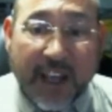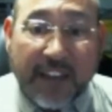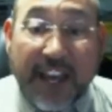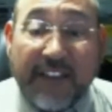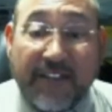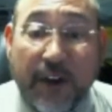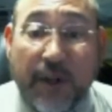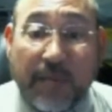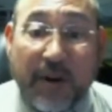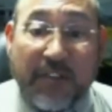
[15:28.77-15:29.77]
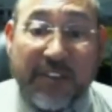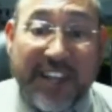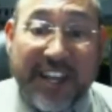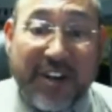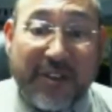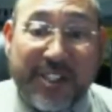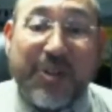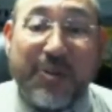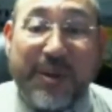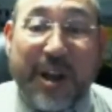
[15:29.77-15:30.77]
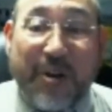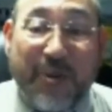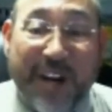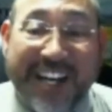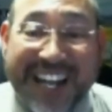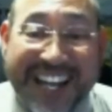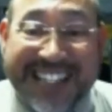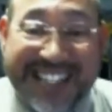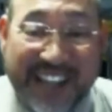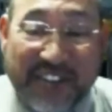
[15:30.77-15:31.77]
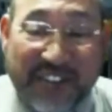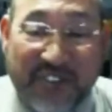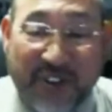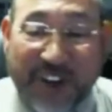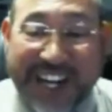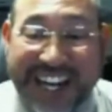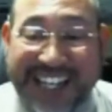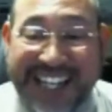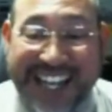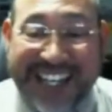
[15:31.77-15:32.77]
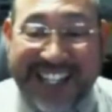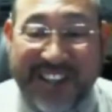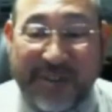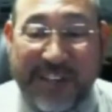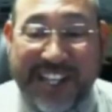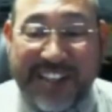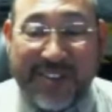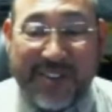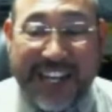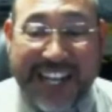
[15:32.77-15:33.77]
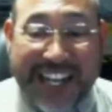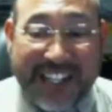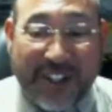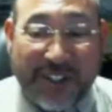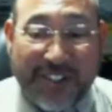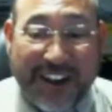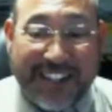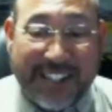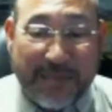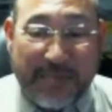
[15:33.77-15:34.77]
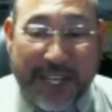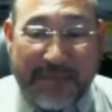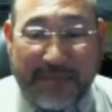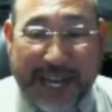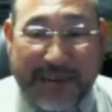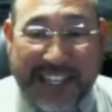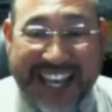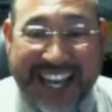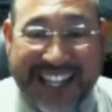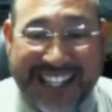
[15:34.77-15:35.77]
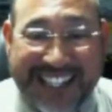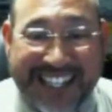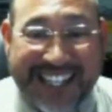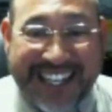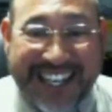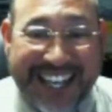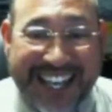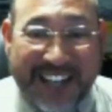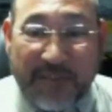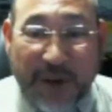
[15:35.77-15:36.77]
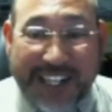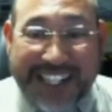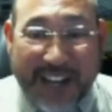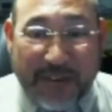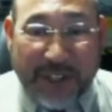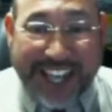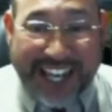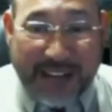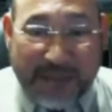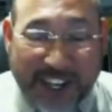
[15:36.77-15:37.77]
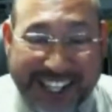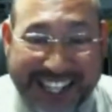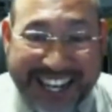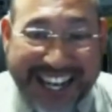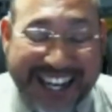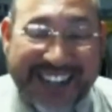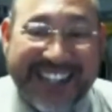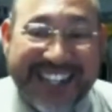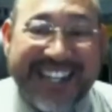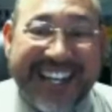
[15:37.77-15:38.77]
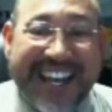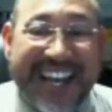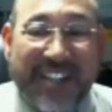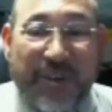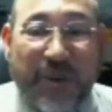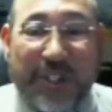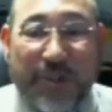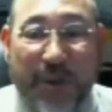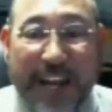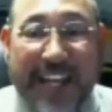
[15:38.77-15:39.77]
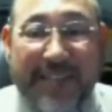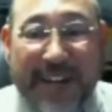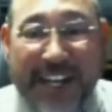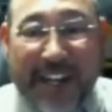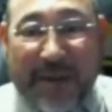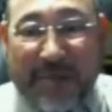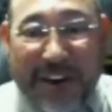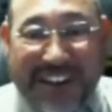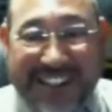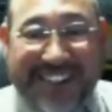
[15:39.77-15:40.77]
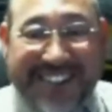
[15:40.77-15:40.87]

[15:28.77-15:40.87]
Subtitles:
That phone number over there is 301-874-8833, and you'll talk to Big Bobby Allen, and one day we'll get him on the air, and or my other partner.